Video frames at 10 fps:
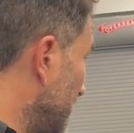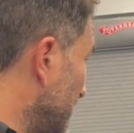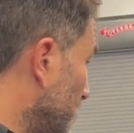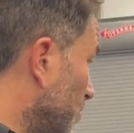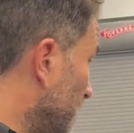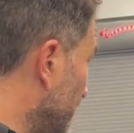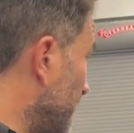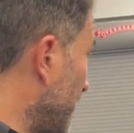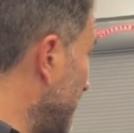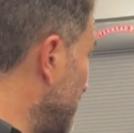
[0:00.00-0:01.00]
Normally,
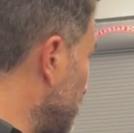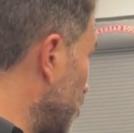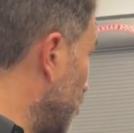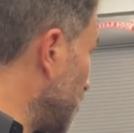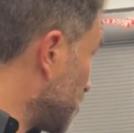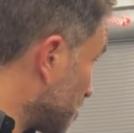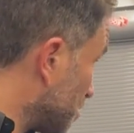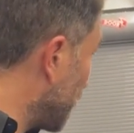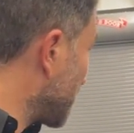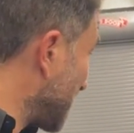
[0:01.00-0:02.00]
if you break the jaw, you just
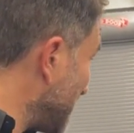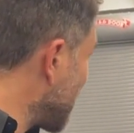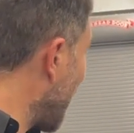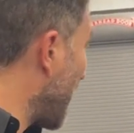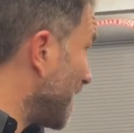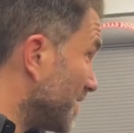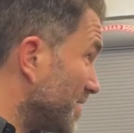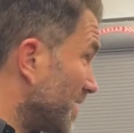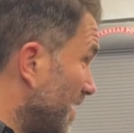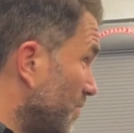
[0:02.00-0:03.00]
sort of stay tight
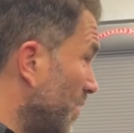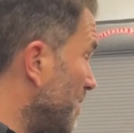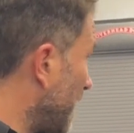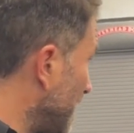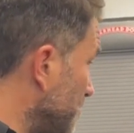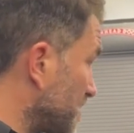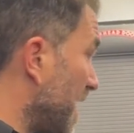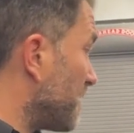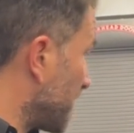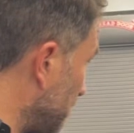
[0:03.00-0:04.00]
and win. But he was
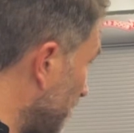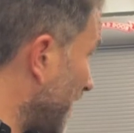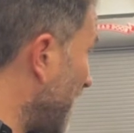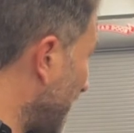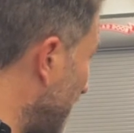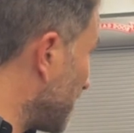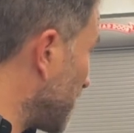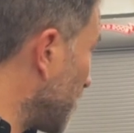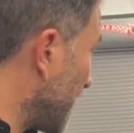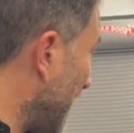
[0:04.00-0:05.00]
going for the knockout.
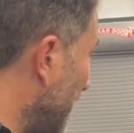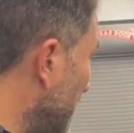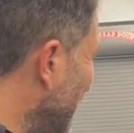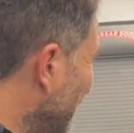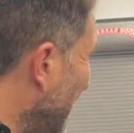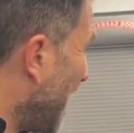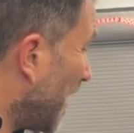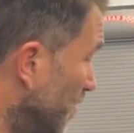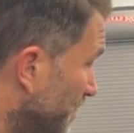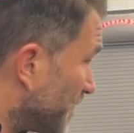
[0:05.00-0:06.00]
And
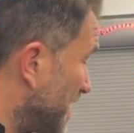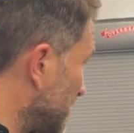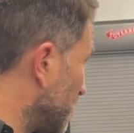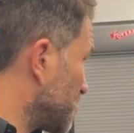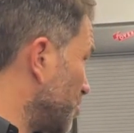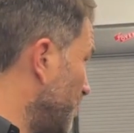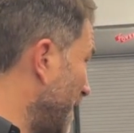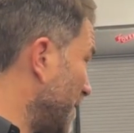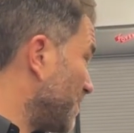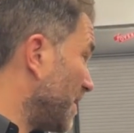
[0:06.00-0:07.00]
hopefully, it's not too
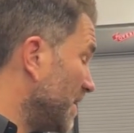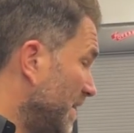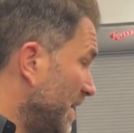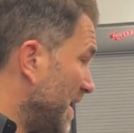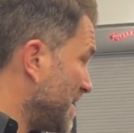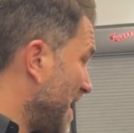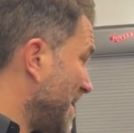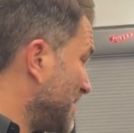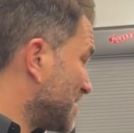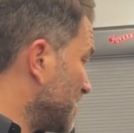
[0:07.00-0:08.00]
bad, but in that
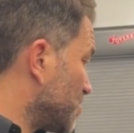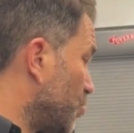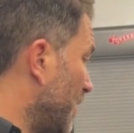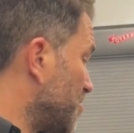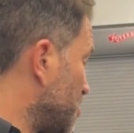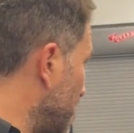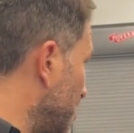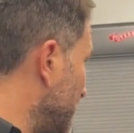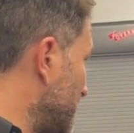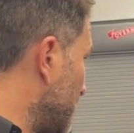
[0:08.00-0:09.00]
instance, almost
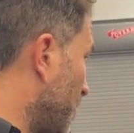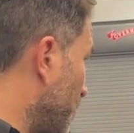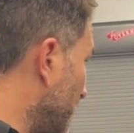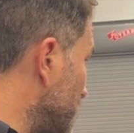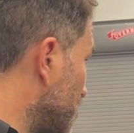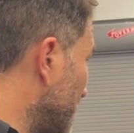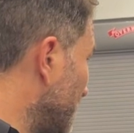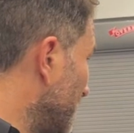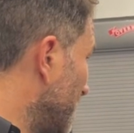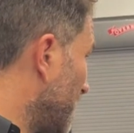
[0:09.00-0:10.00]
certainly, it's an operation,
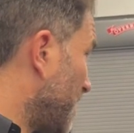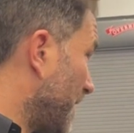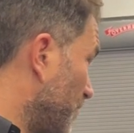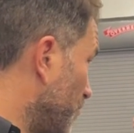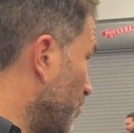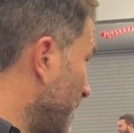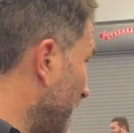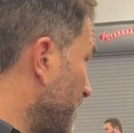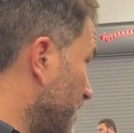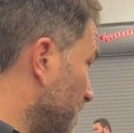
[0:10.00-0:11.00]
and that'll rule him
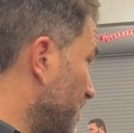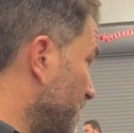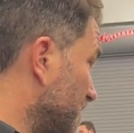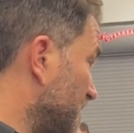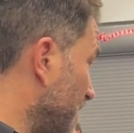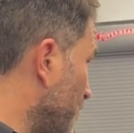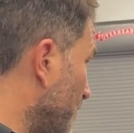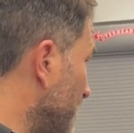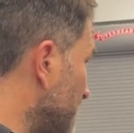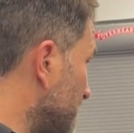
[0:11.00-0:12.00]
out for several
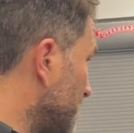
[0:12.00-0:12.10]
months.